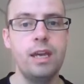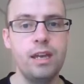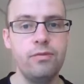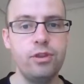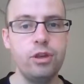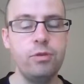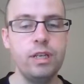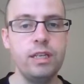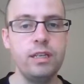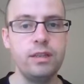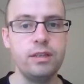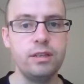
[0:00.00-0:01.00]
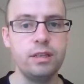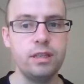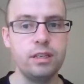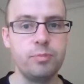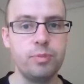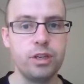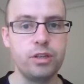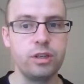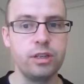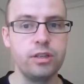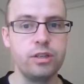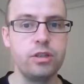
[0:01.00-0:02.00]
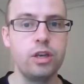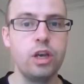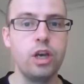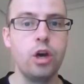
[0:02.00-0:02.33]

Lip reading: if you needed to see a specialist,